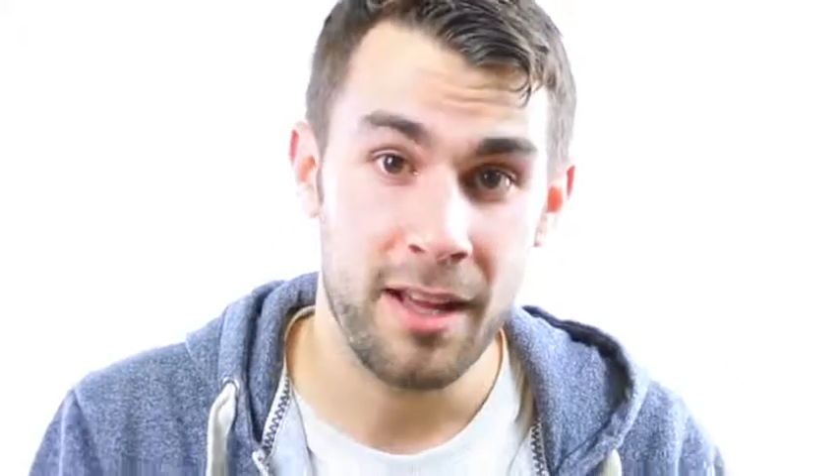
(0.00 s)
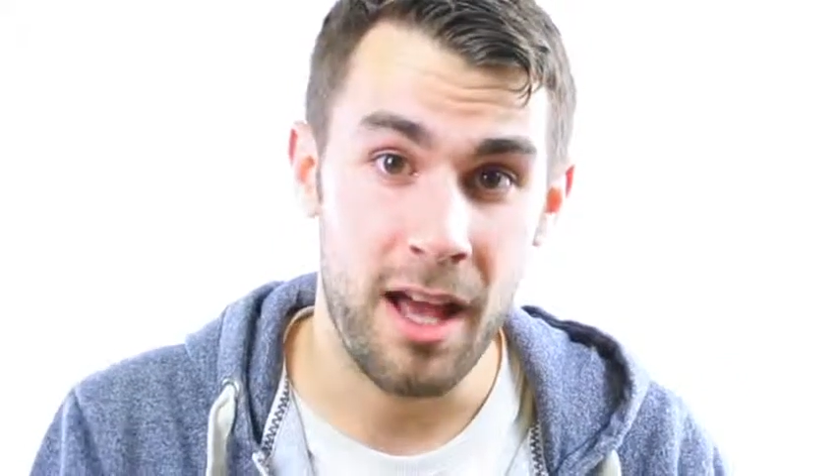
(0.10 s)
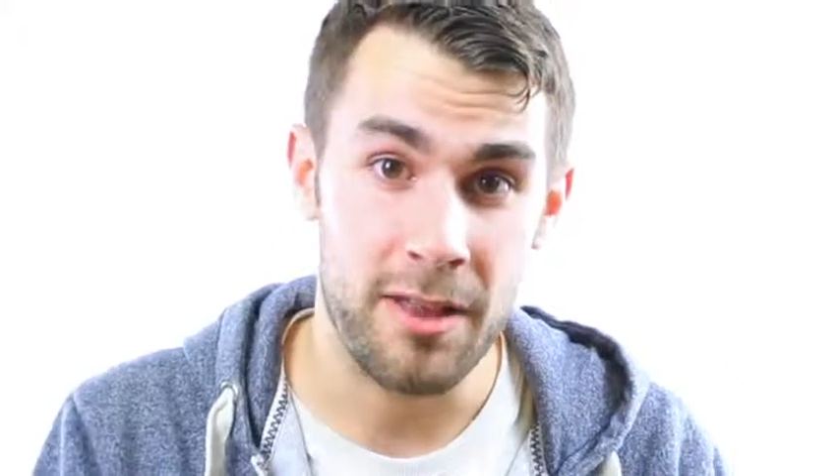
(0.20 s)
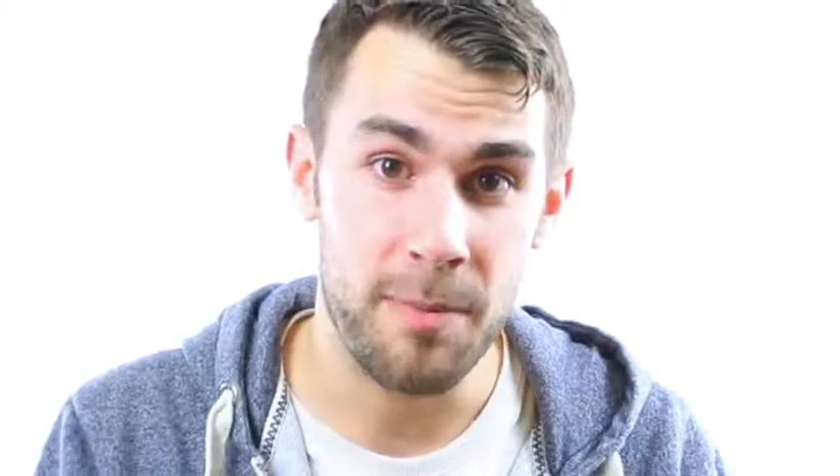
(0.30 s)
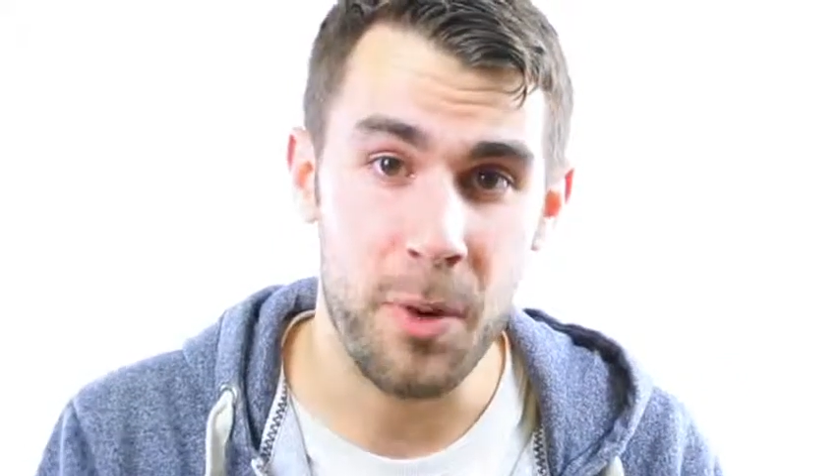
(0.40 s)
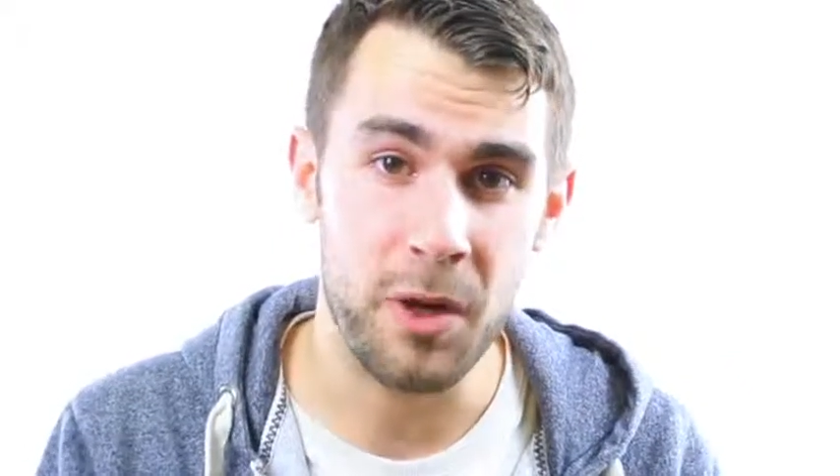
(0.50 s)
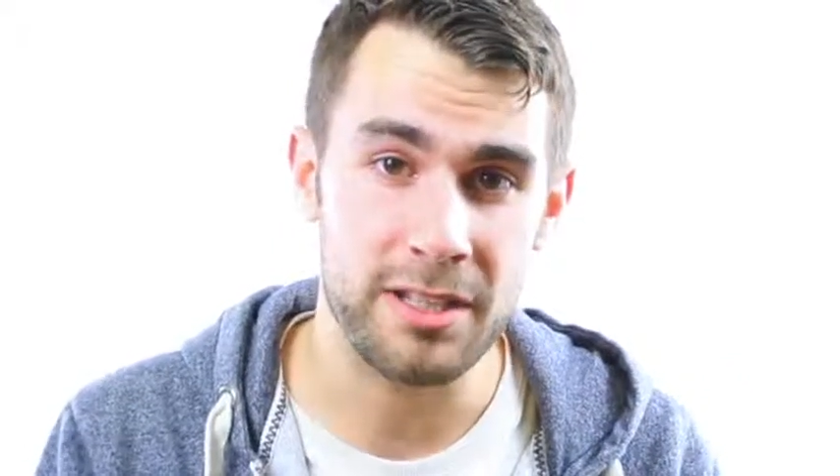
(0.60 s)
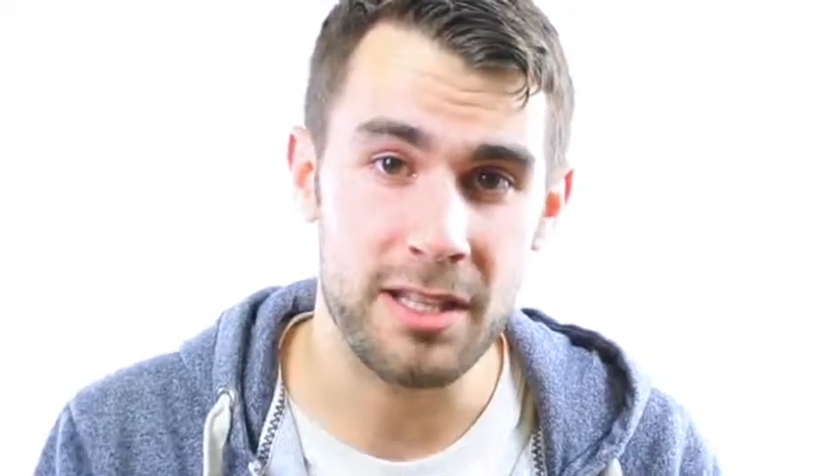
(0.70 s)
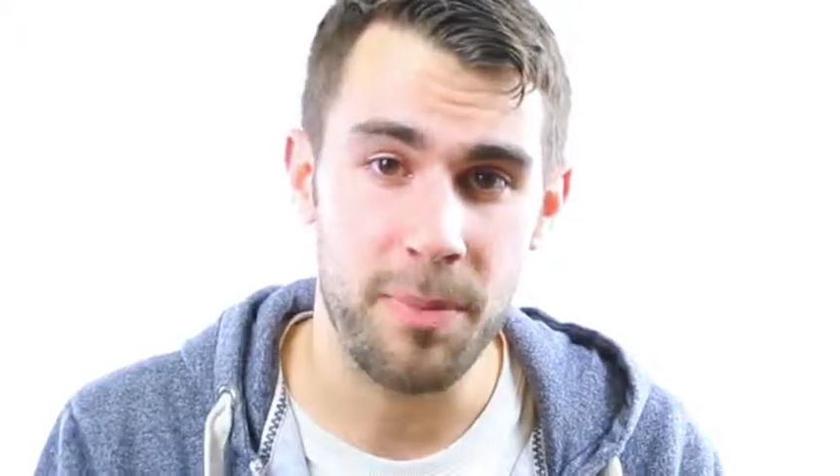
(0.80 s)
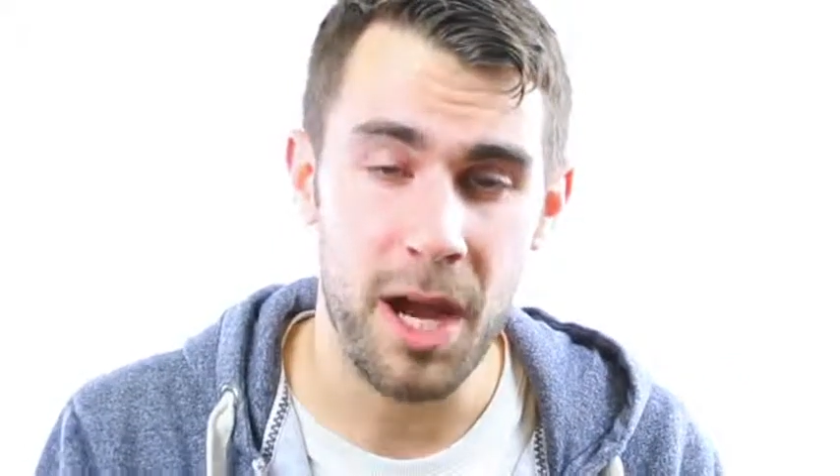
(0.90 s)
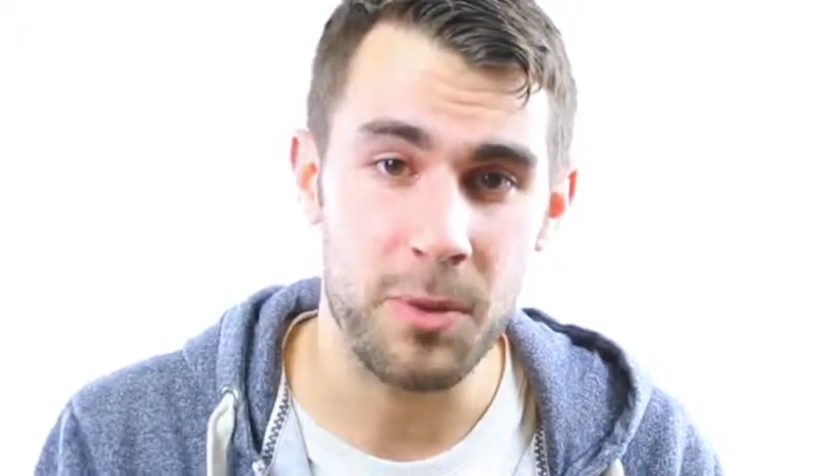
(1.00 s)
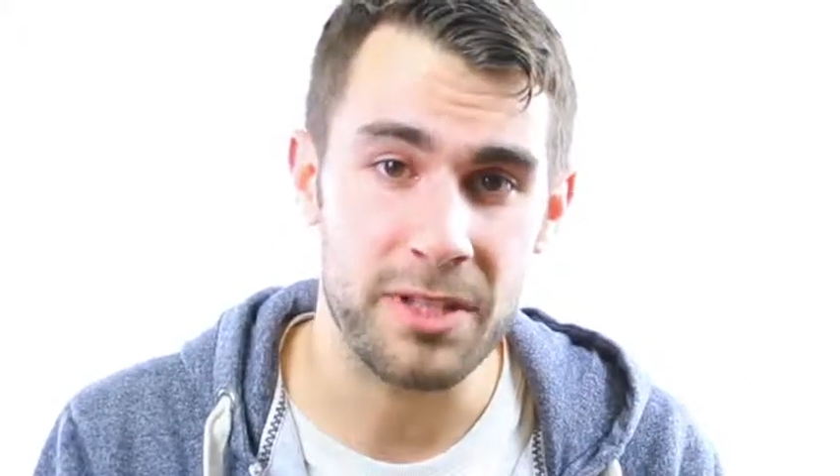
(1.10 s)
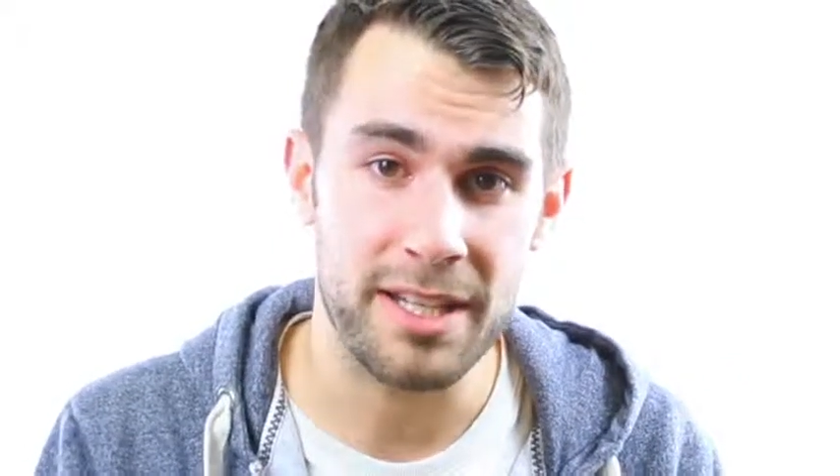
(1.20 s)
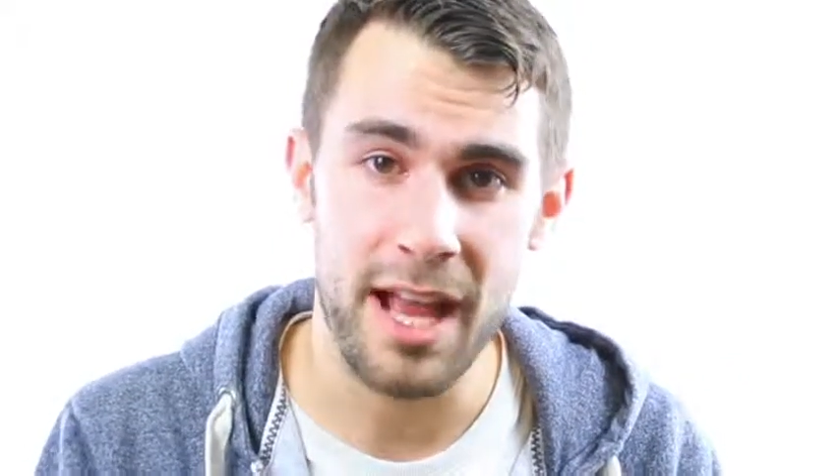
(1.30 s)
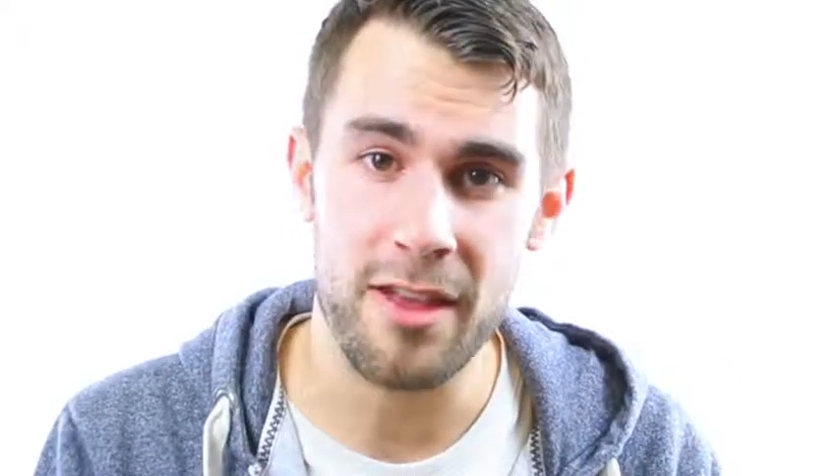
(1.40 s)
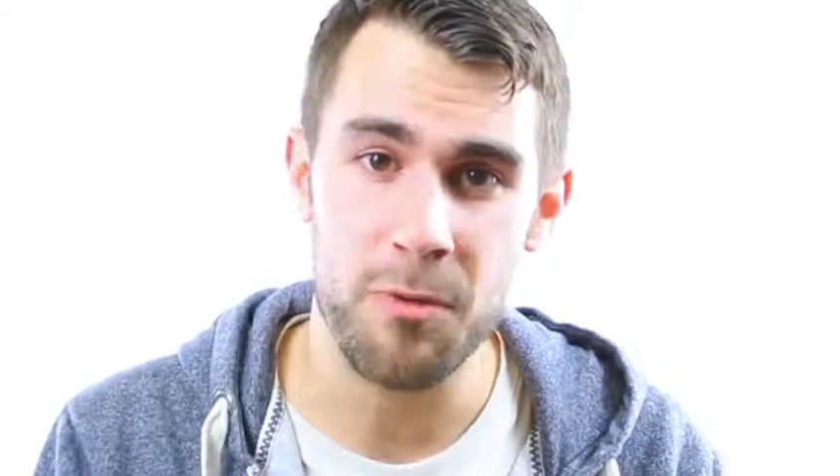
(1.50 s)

the books in the Bible together